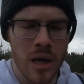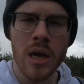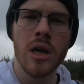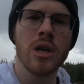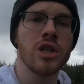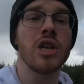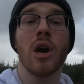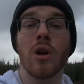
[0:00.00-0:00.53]

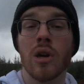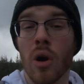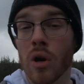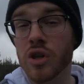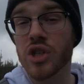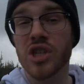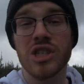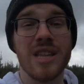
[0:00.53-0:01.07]
She heard
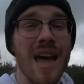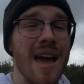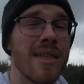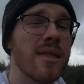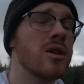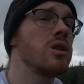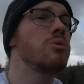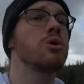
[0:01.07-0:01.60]
Archie's death,
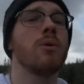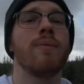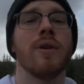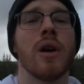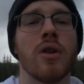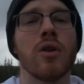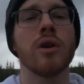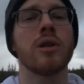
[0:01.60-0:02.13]
she was
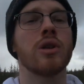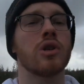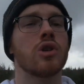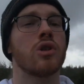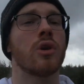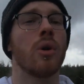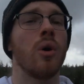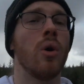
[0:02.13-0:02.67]
obviously
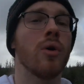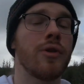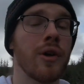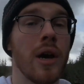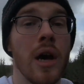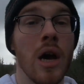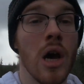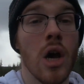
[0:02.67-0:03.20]
distraught,
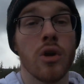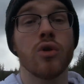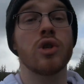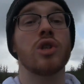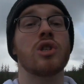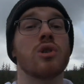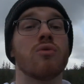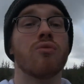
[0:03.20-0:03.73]
so
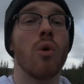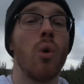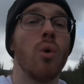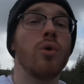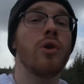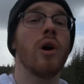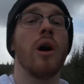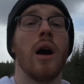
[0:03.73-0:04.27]
she rowed
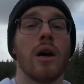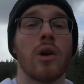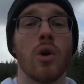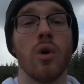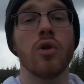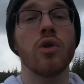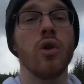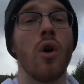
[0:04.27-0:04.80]

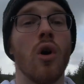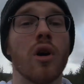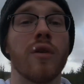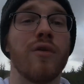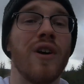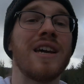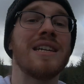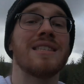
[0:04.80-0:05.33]
across Loch
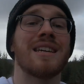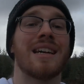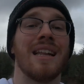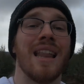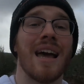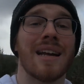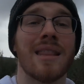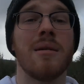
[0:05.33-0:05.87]
Fyne to
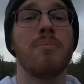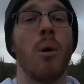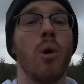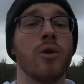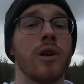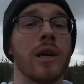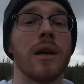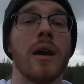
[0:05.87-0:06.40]
collect the
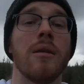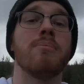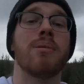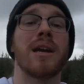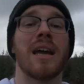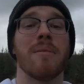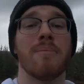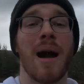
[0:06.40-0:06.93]
body and bring
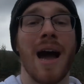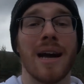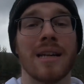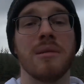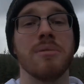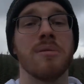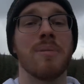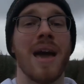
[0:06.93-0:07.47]
it back to
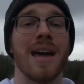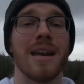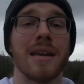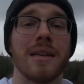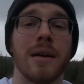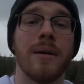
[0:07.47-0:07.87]
be buried.